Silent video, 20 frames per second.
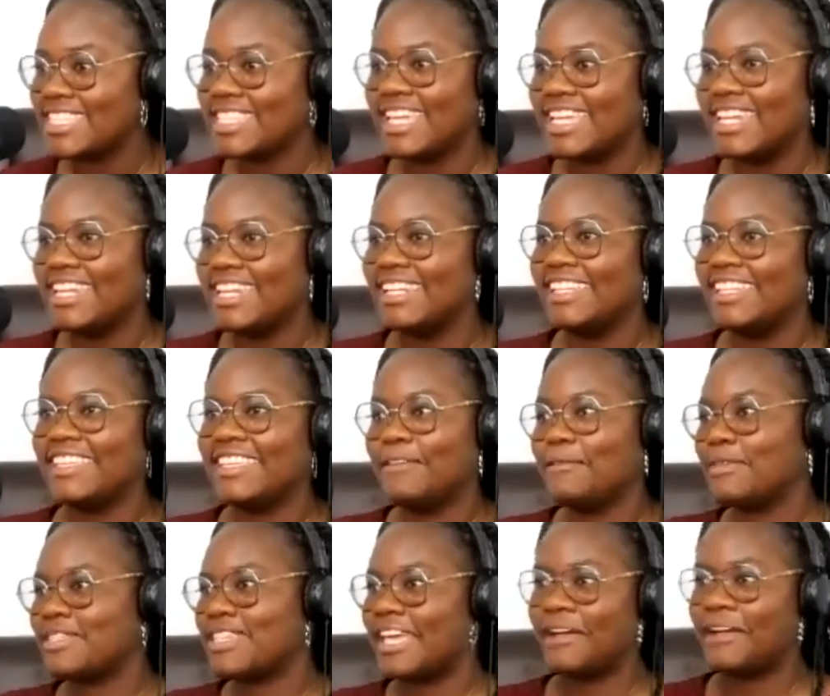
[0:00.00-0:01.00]
And then he
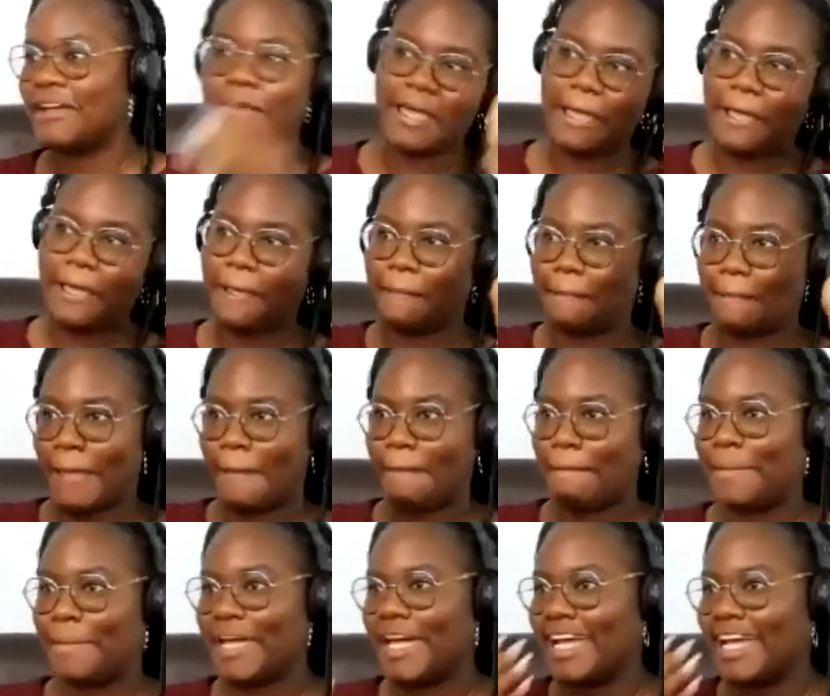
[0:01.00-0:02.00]
was like, okay,
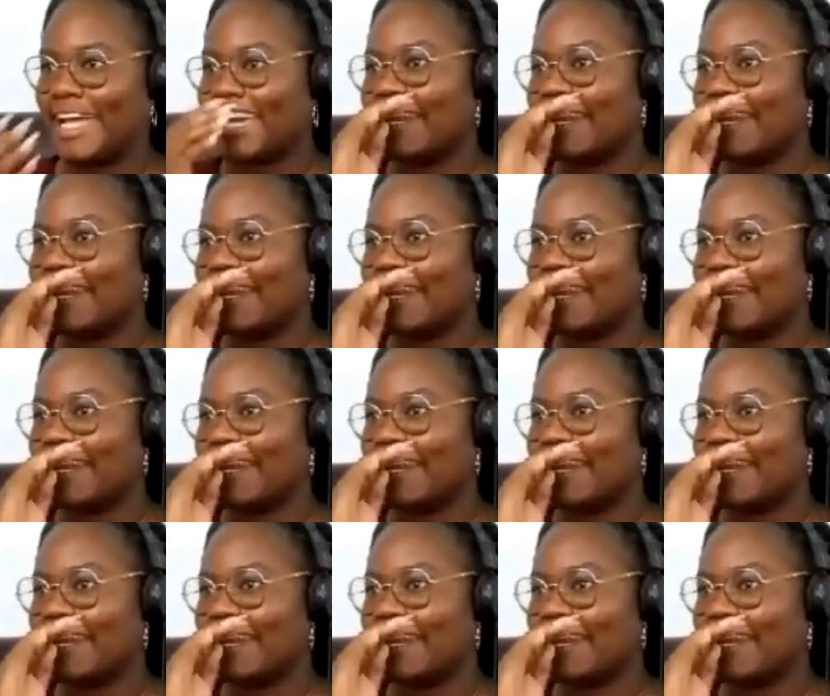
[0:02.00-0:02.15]
I'm back.